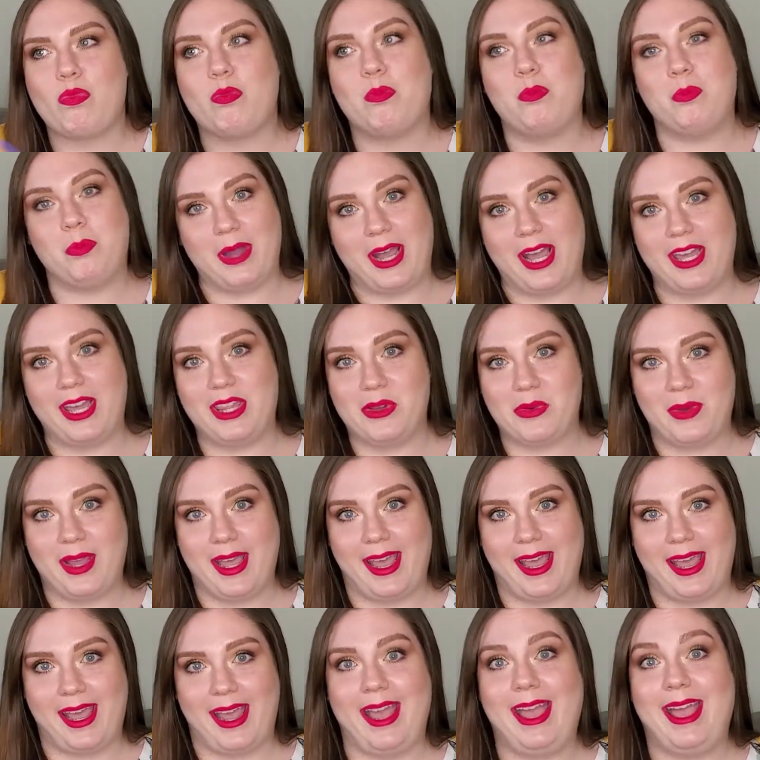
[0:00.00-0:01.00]
by the
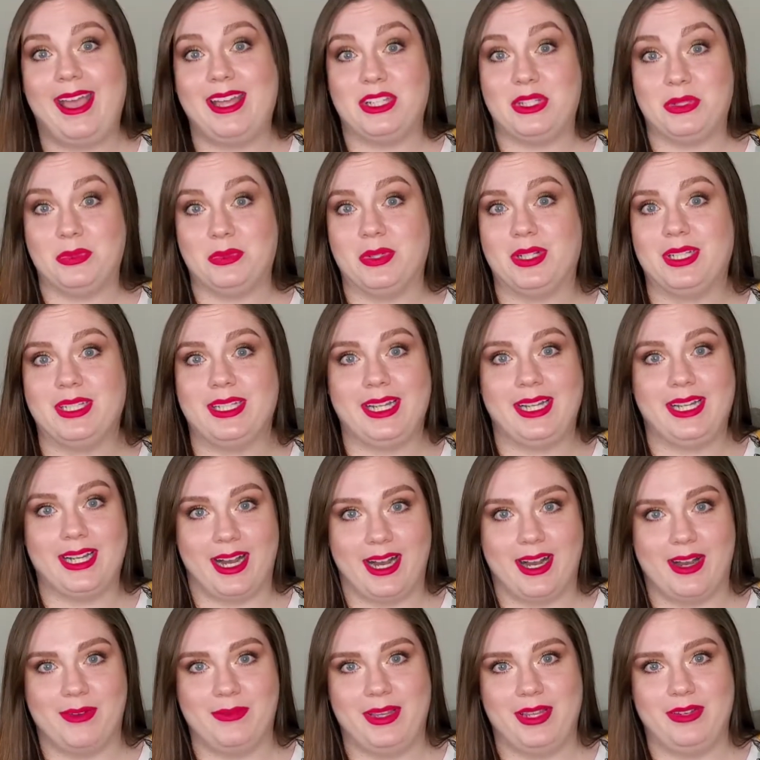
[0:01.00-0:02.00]
way, it's really
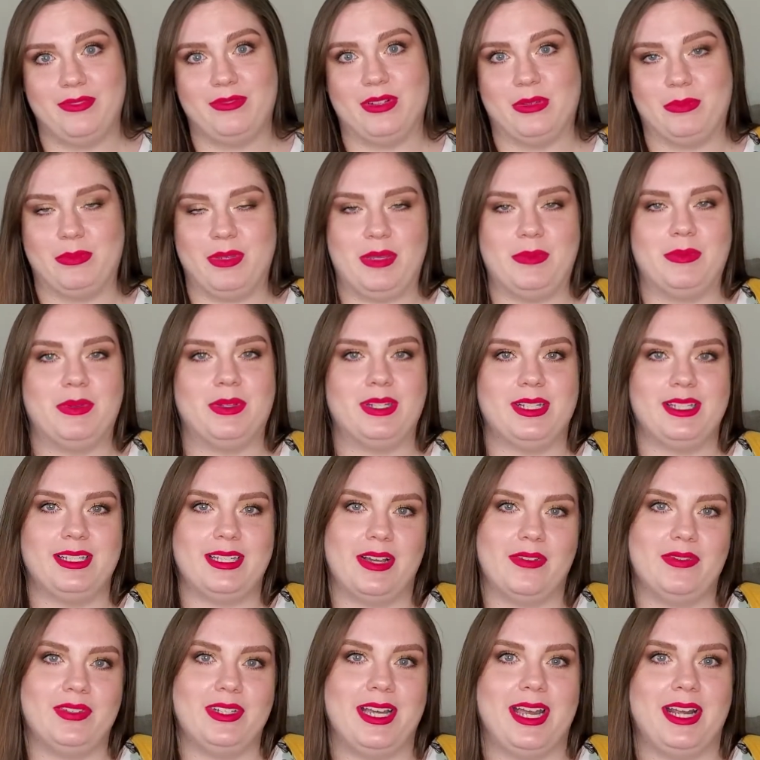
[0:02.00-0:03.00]
common for people to
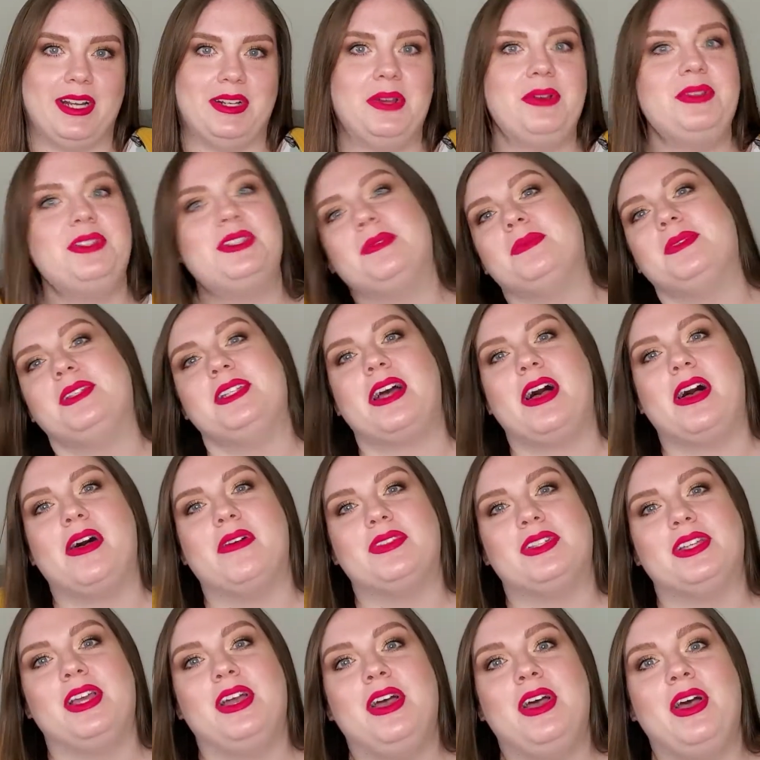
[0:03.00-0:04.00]
self-diagnose
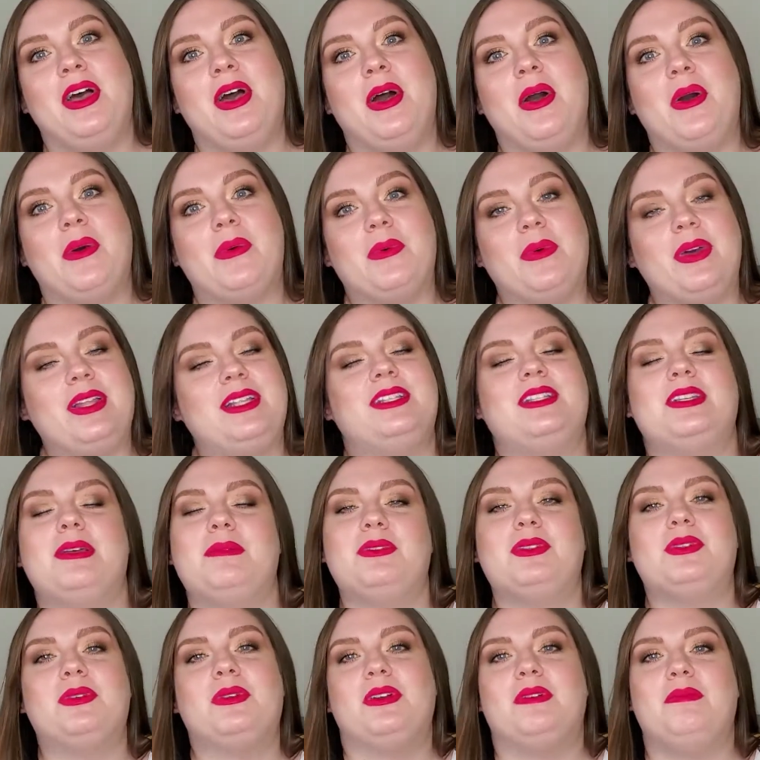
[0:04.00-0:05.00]
themselves with some
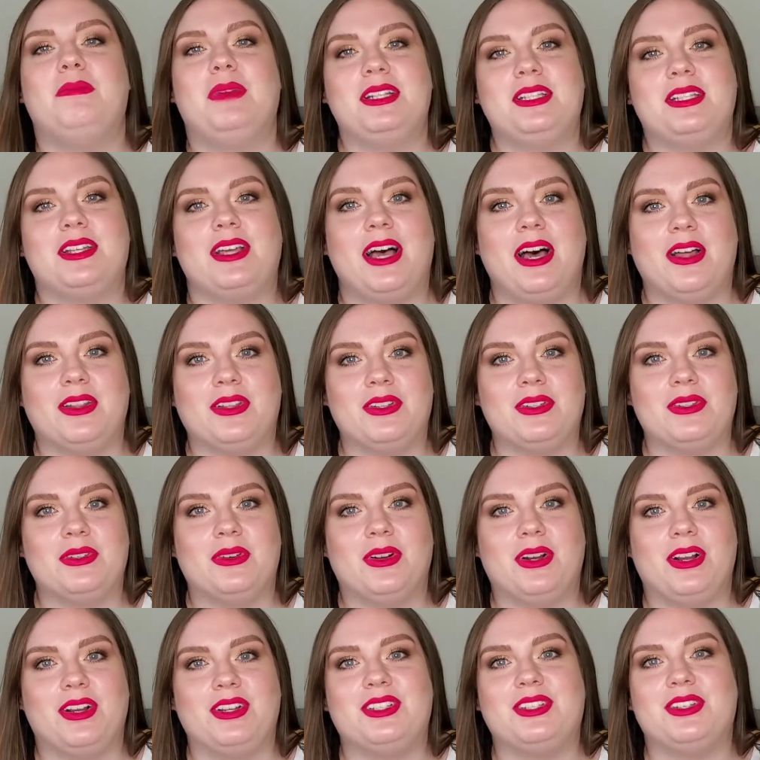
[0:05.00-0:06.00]
sort of mental health
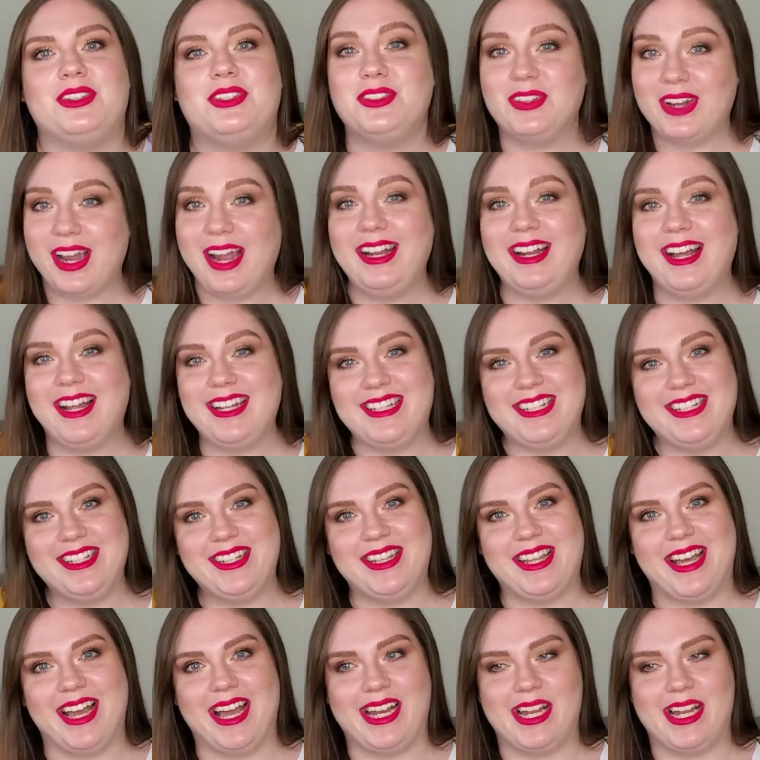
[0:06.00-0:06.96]
disorder, so try not to do that.